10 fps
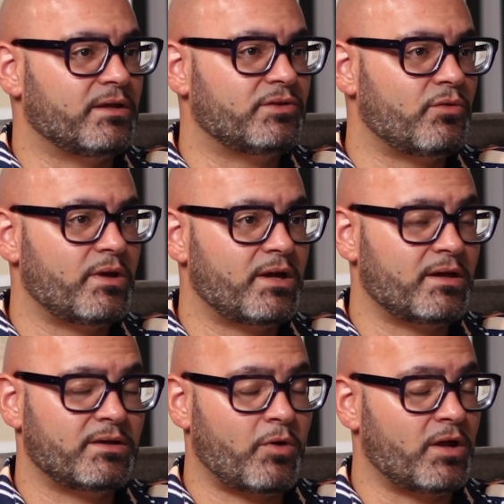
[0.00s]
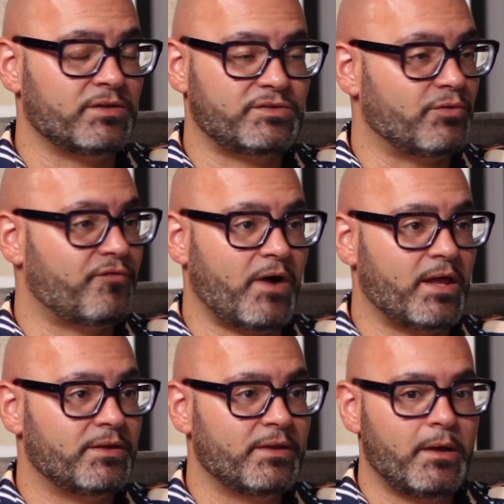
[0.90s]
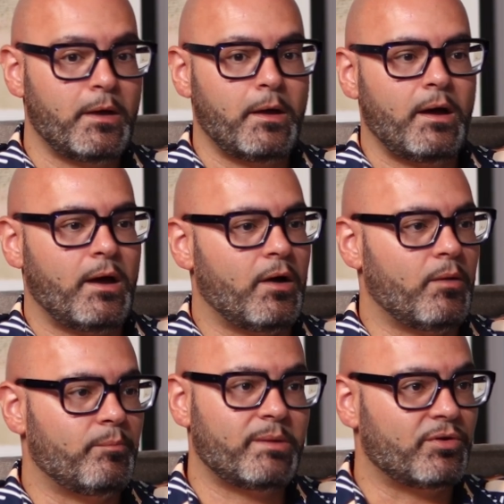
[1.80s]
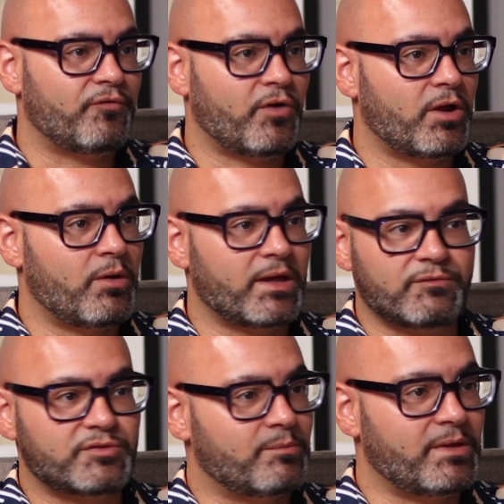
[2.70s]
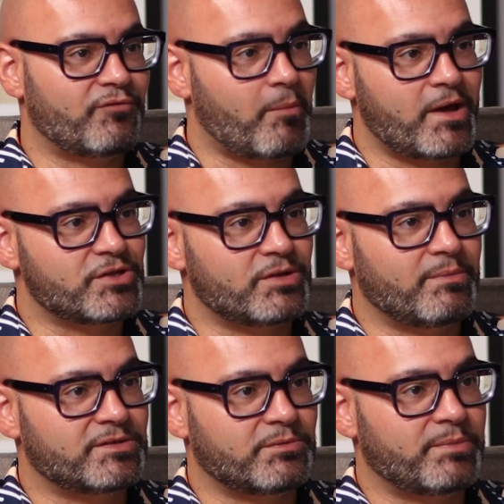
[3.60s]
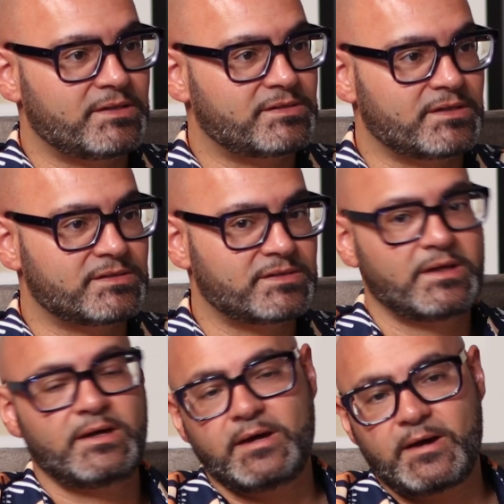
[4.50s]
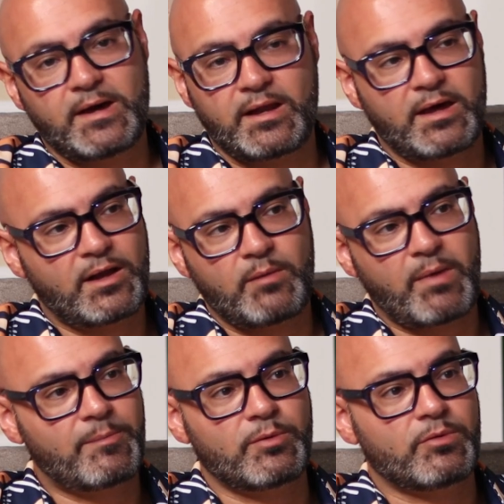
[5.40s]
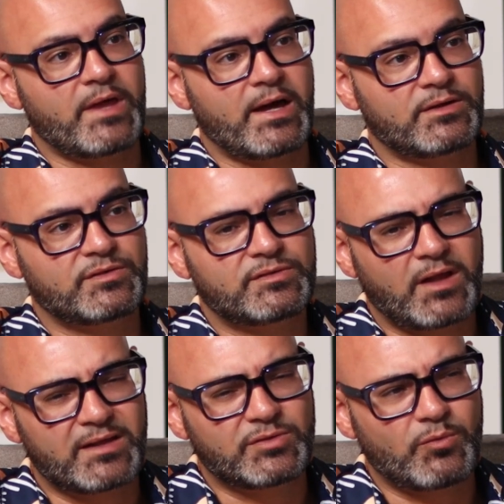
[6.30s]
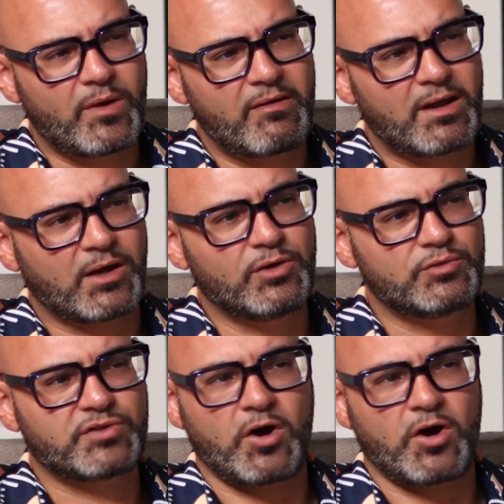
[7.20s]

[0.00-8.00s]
I do it while it's still fun. People that follow, I give some information, bits and pieces, and I'm happy with that. And I just like to wear it like a loose